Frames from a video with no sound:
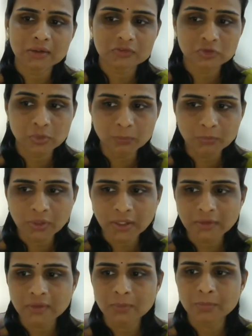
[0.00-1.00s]

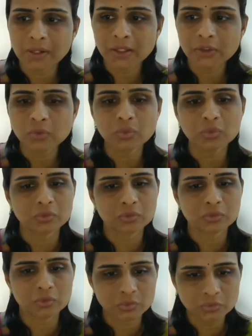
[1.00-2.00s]
stimulate the brain
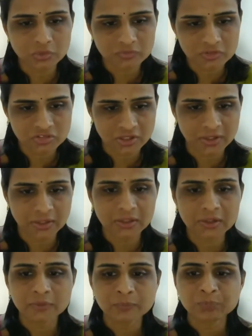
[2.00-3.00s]
growth of the
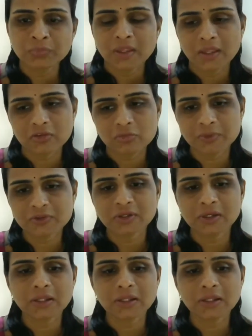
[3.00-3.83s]
child, especially